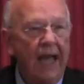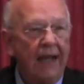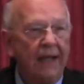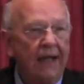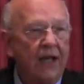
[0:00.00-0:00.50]

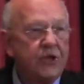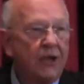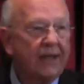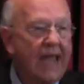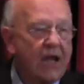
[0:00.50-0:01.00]
And uh, it
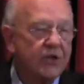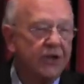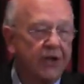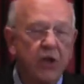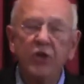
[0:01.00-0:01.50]
took
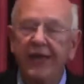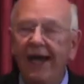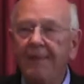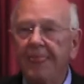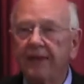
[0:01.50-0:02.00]
cancer to do
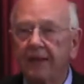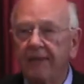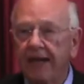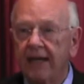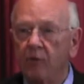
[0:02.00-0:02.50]
that,
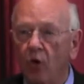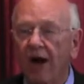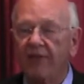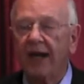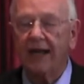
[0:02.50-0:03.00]
to make him
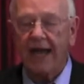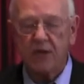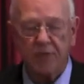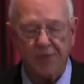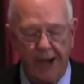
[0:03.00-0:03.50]
aware of that.
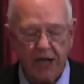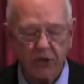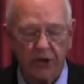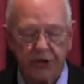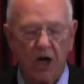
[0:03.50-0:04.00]
I asked my
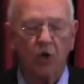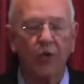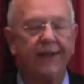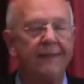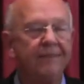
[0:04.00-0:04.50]
pastor to
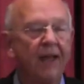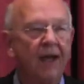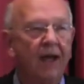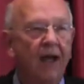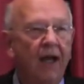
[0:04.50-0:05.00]
talk with him.
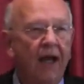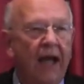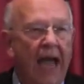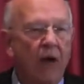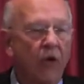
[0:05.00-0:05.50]

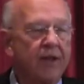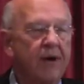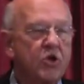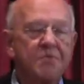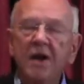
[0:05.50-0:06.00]
And one of
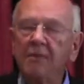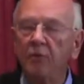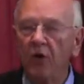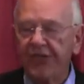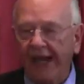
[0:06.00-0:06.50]
the most
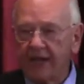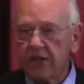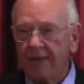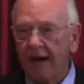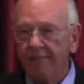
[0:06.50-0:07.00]
memorable
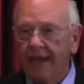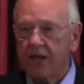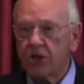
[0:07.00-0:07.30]
things in my